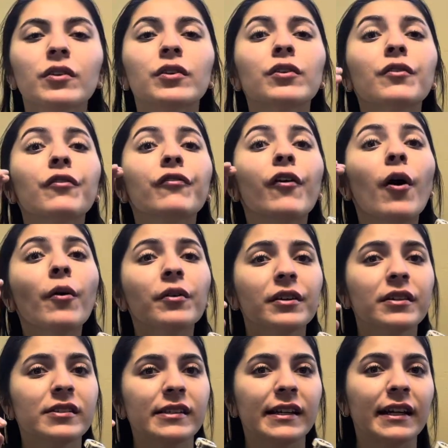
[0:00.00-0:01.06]
You're
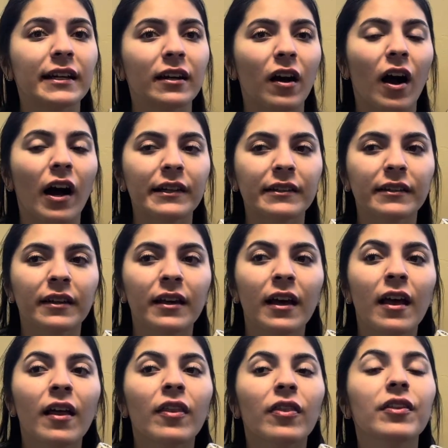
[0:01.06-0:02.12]
focusing on
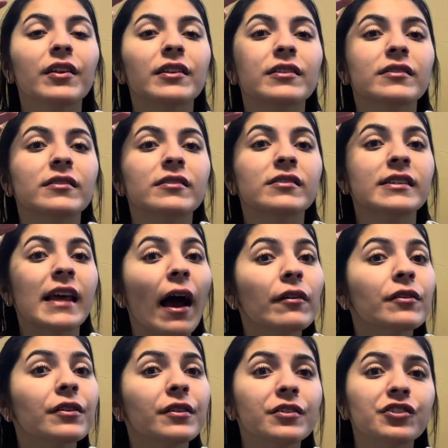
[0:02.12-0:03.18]
the sound
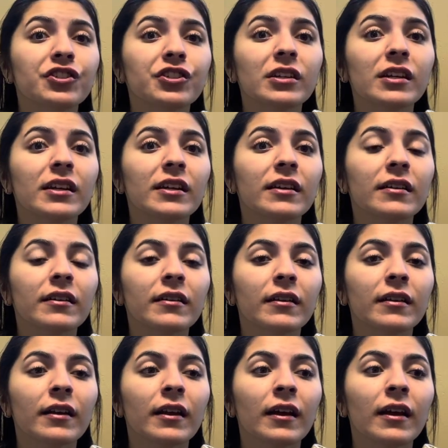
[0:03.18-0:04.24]
of the G
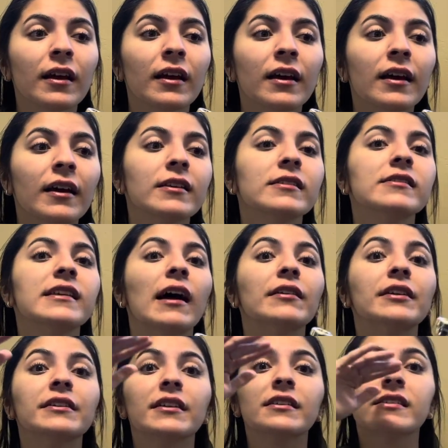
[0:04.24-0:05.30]

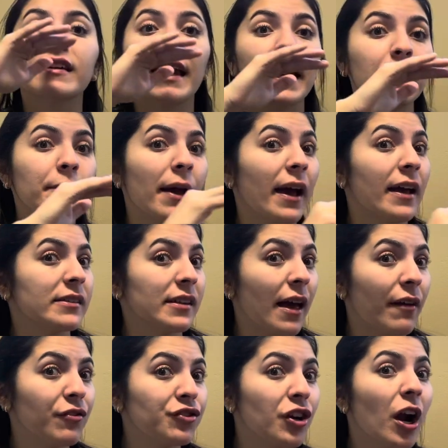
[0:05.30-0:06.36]
sounding the same as the
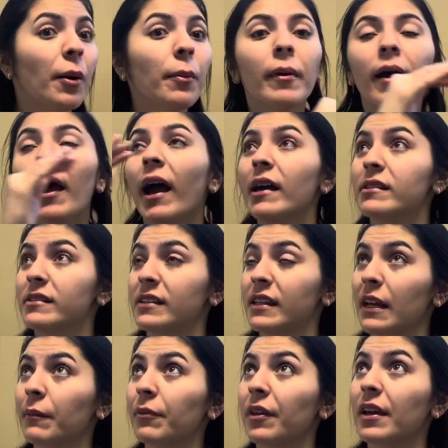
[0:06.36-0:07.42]
F sharp, as
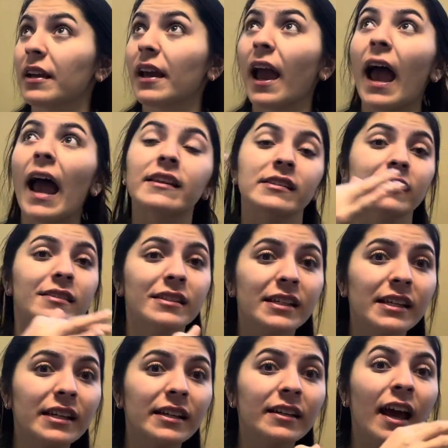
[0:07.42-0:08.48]
same thing as a
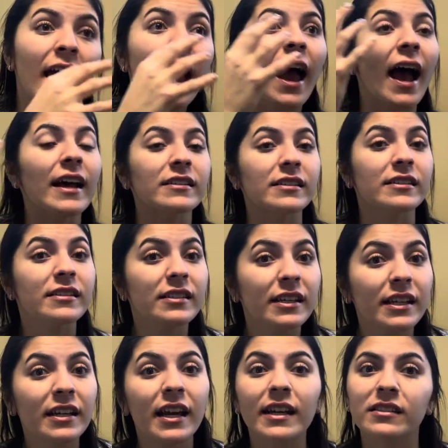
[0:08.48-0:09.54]
D, as a
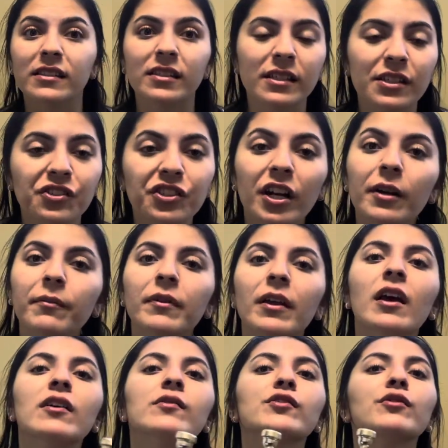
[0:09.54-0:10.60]
C sharp.
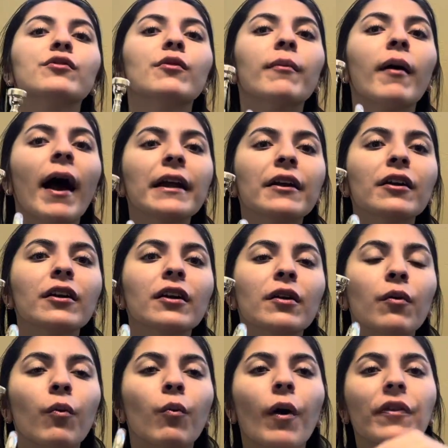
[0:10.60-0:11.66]
So no matter
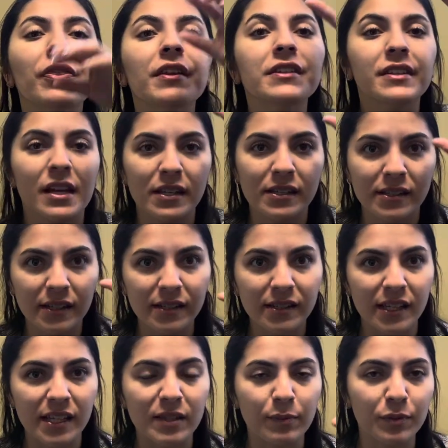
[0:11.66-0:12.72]
what the distance
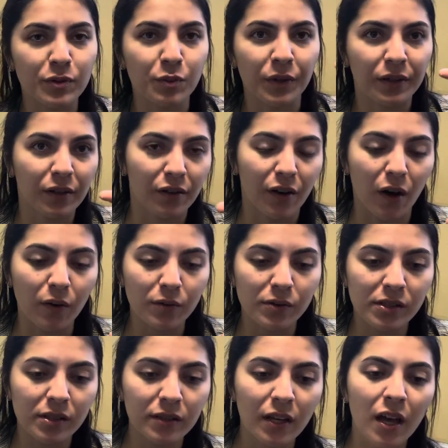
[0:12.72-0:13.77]
is between the notes,